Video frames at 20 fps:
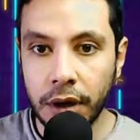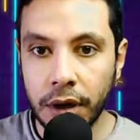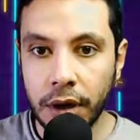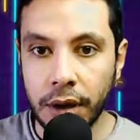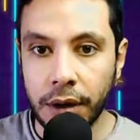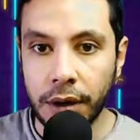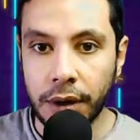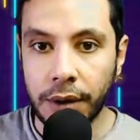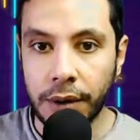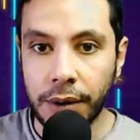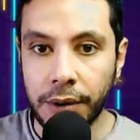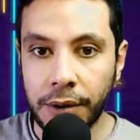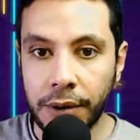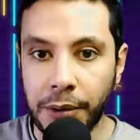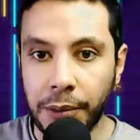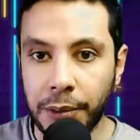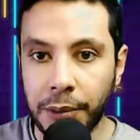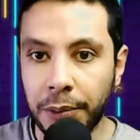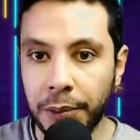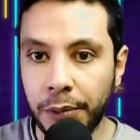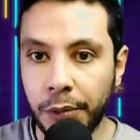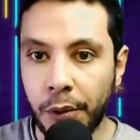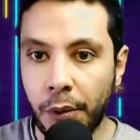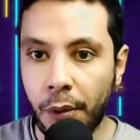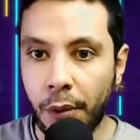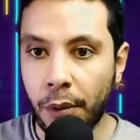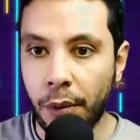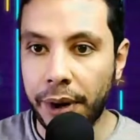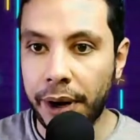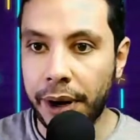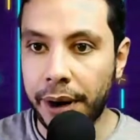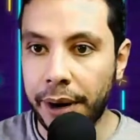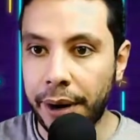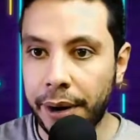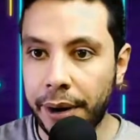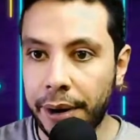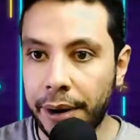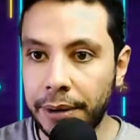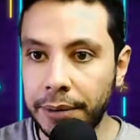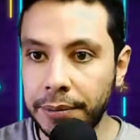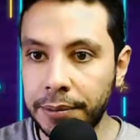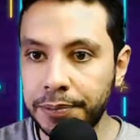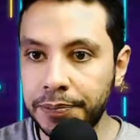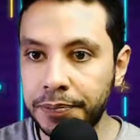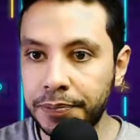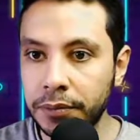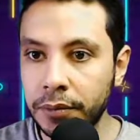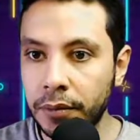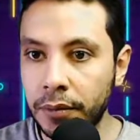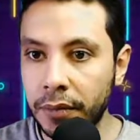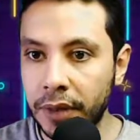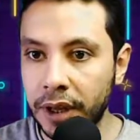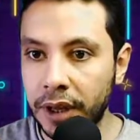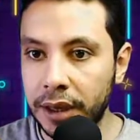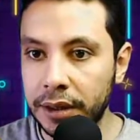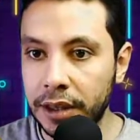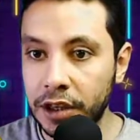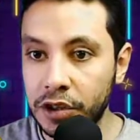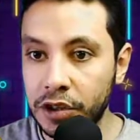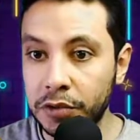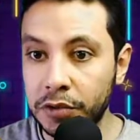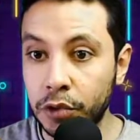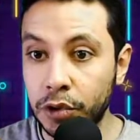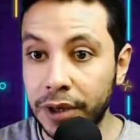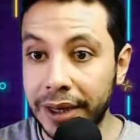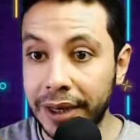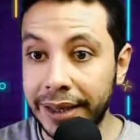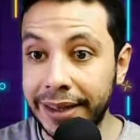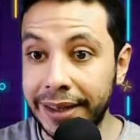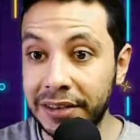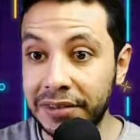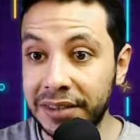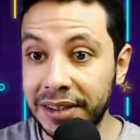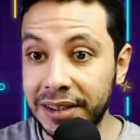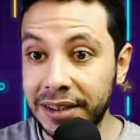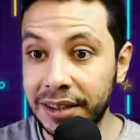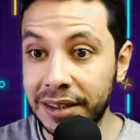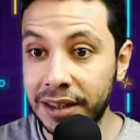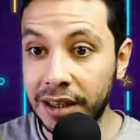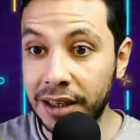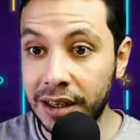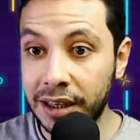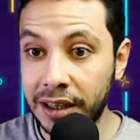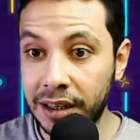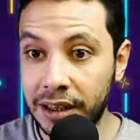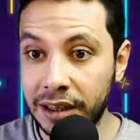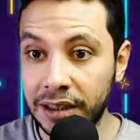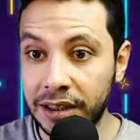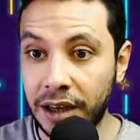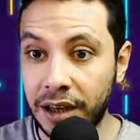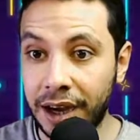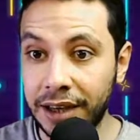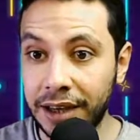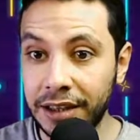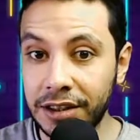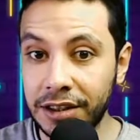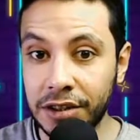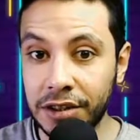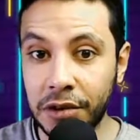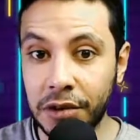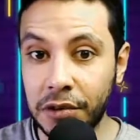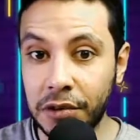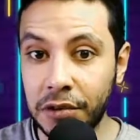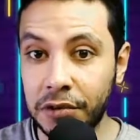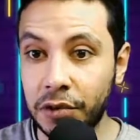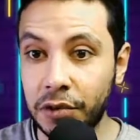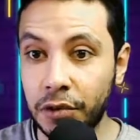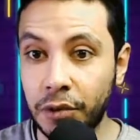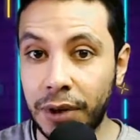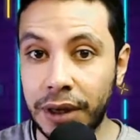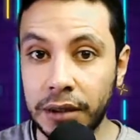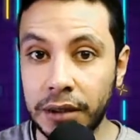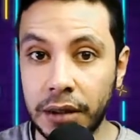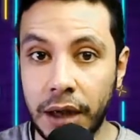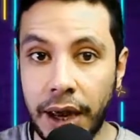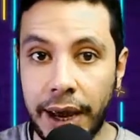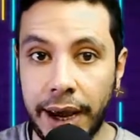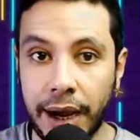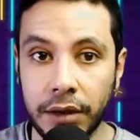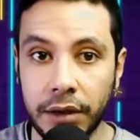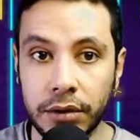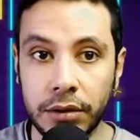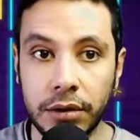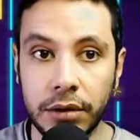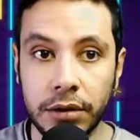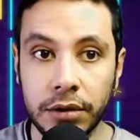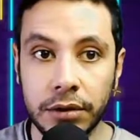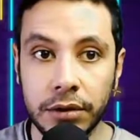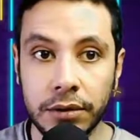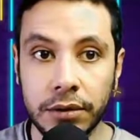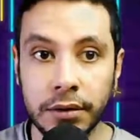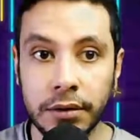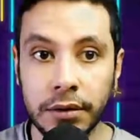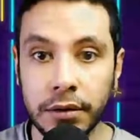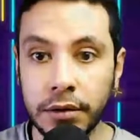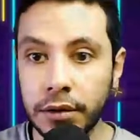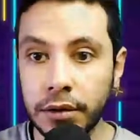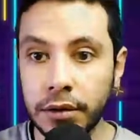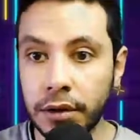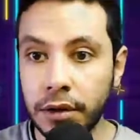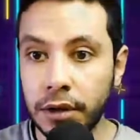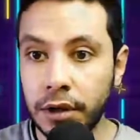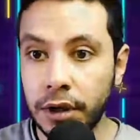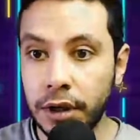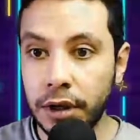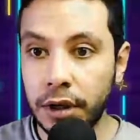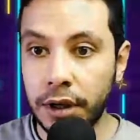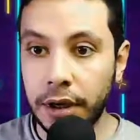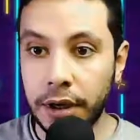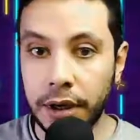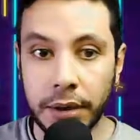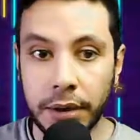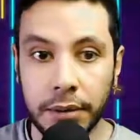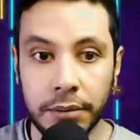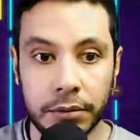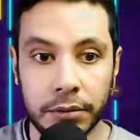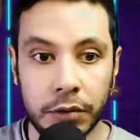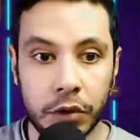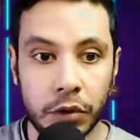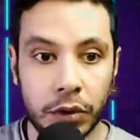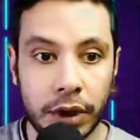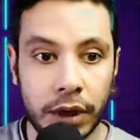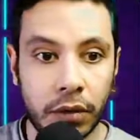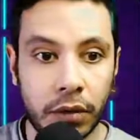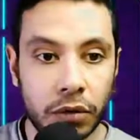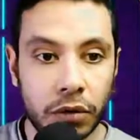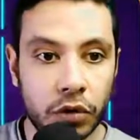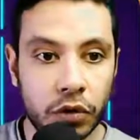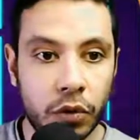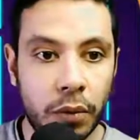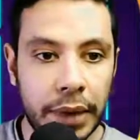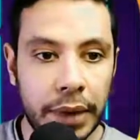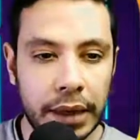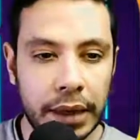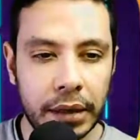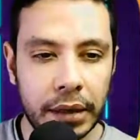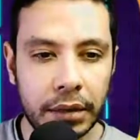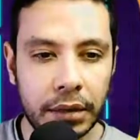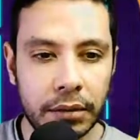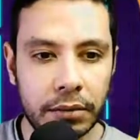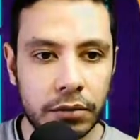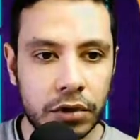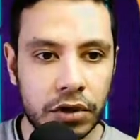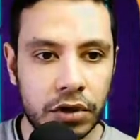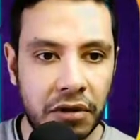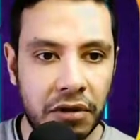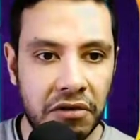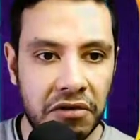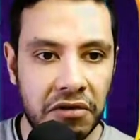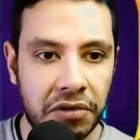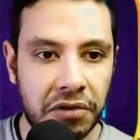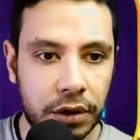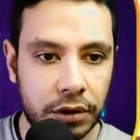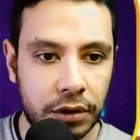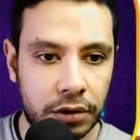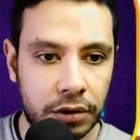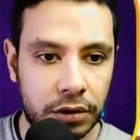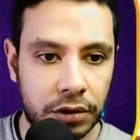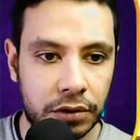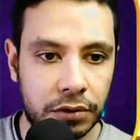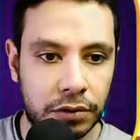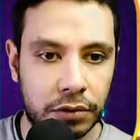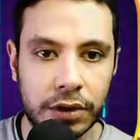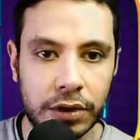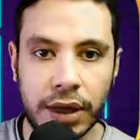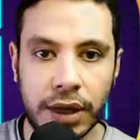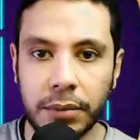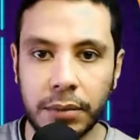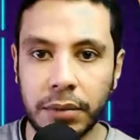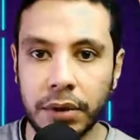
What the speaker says: Okay, and that's for 11 nights for one adult. You can also make some filters, for example,